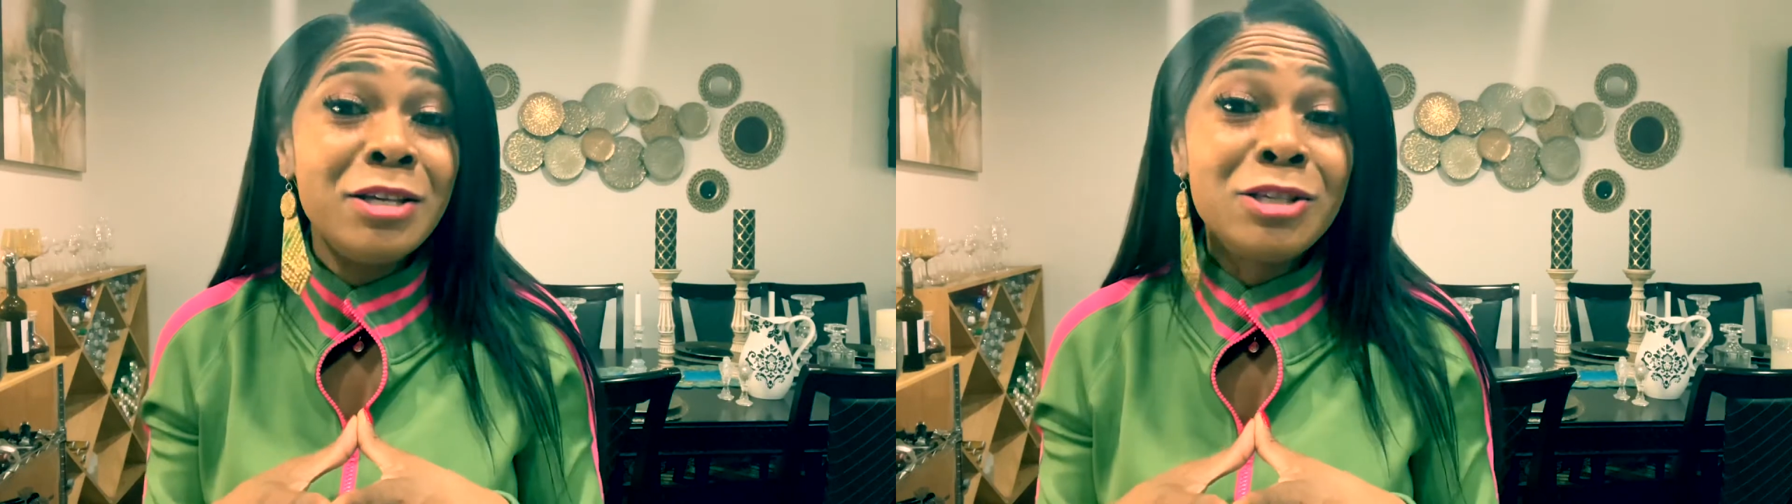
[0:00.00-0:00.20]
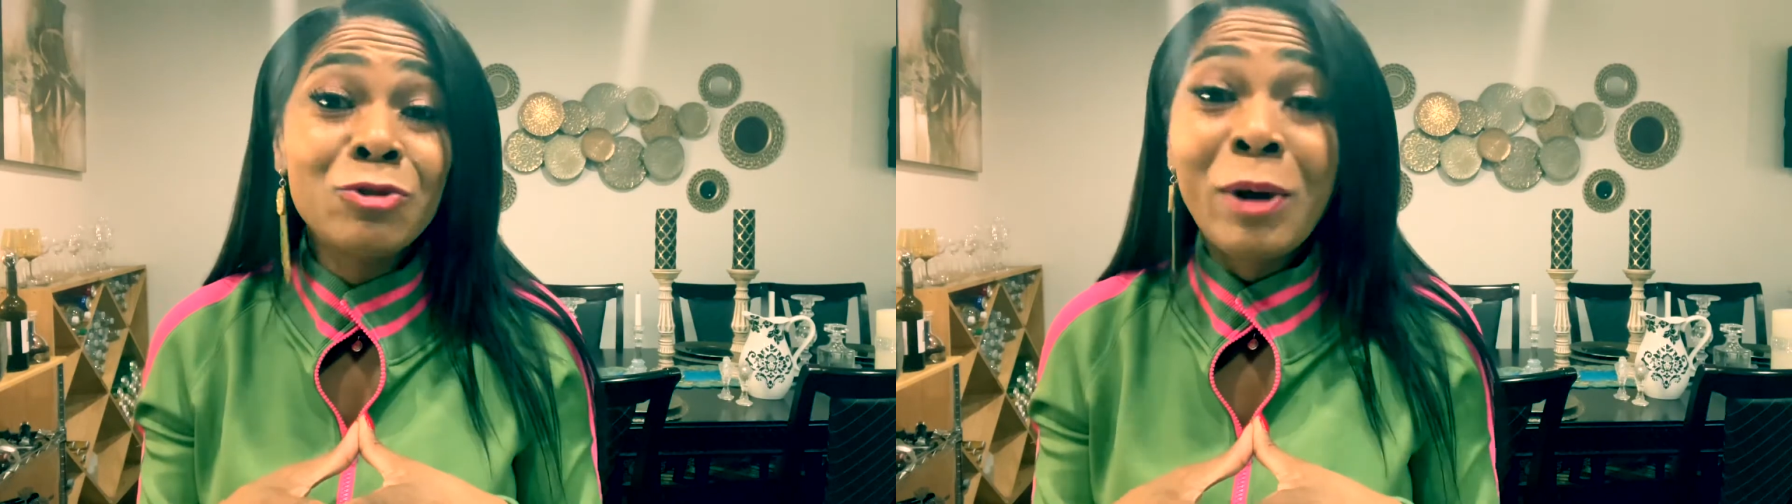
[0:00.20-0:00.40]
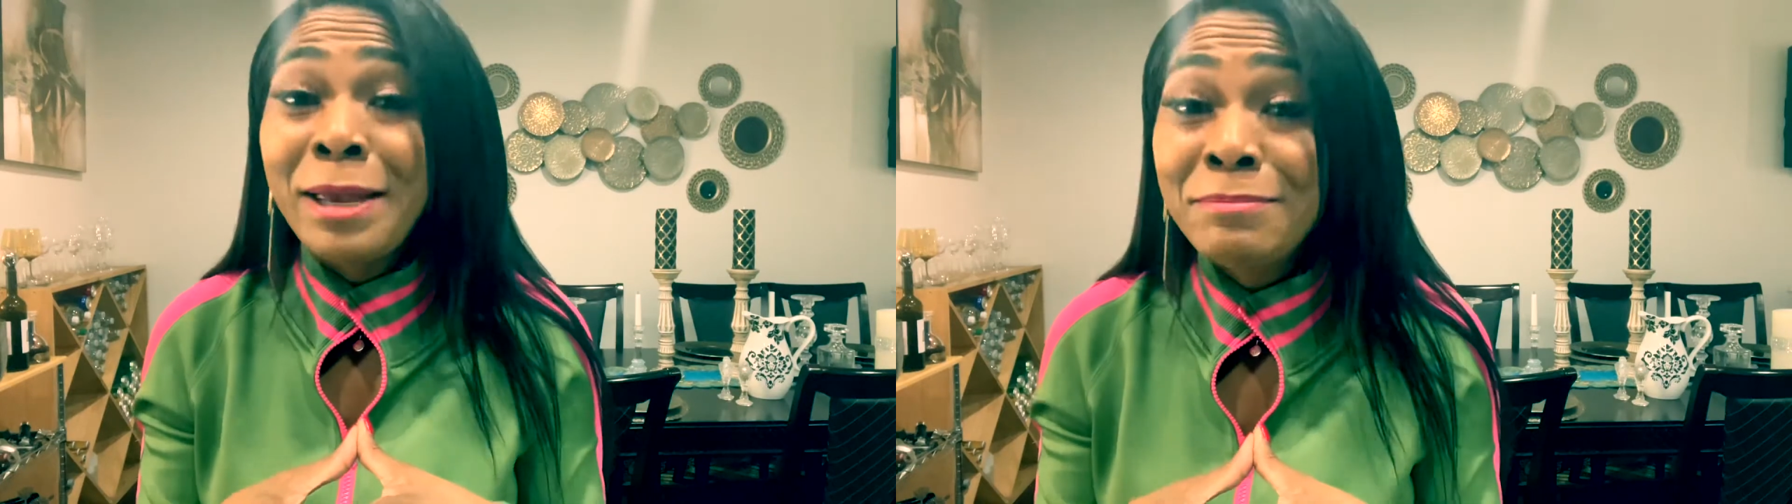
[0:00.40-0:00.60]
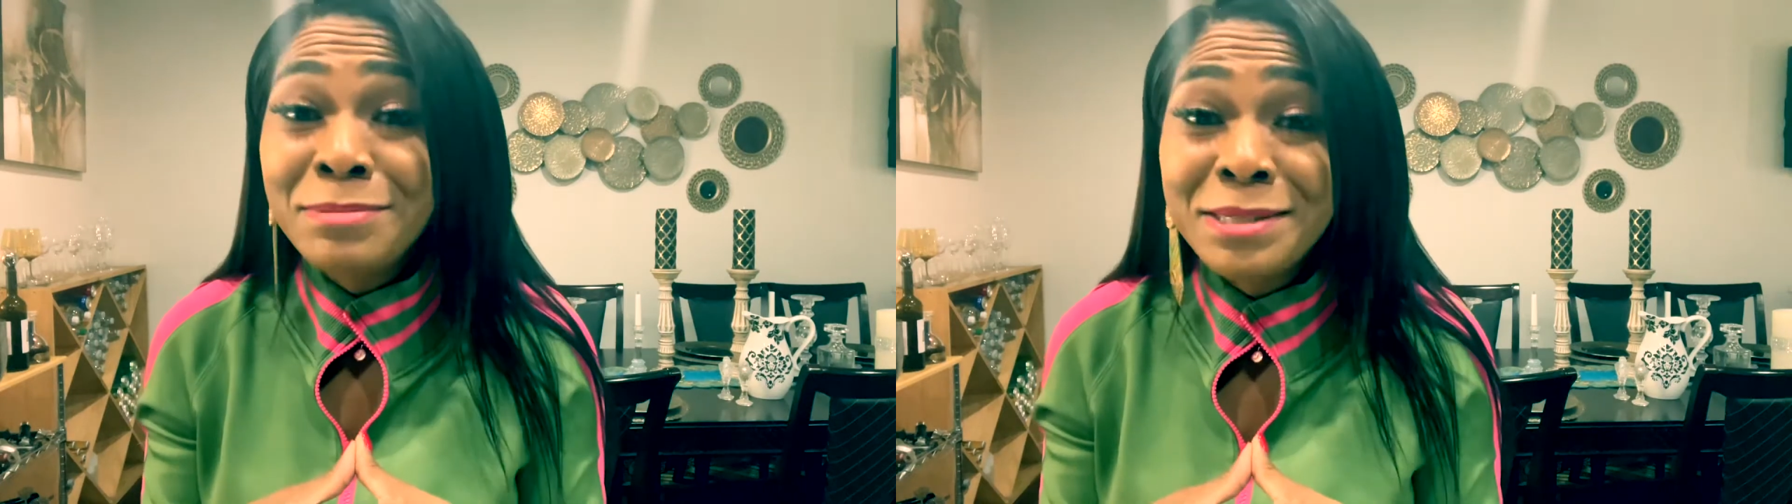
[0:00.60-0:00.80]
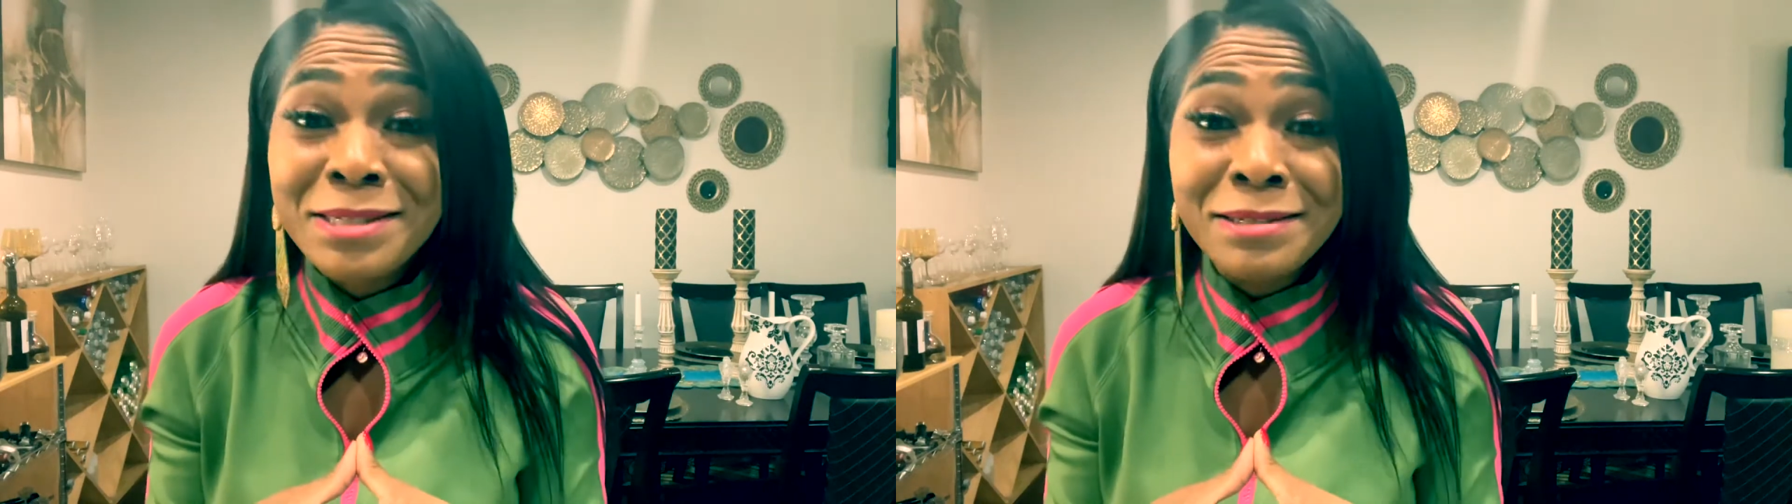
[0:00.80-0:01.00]

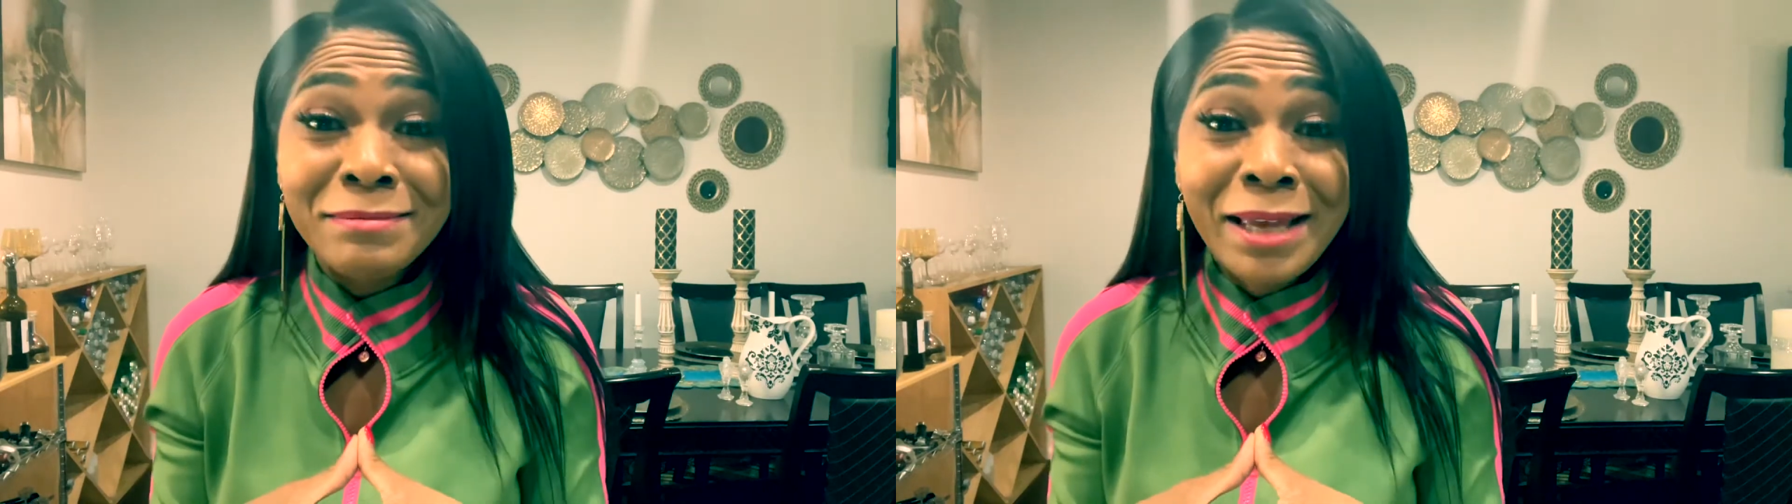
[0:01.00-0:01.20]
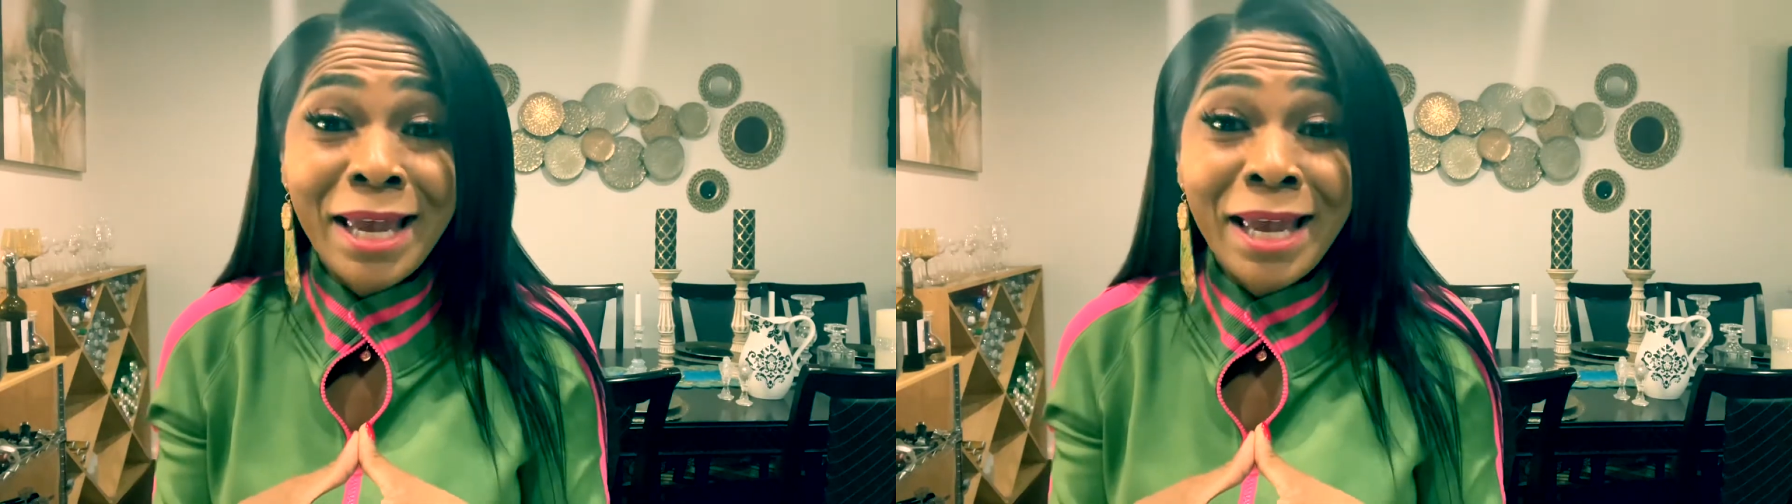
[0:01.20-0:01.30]
scrapes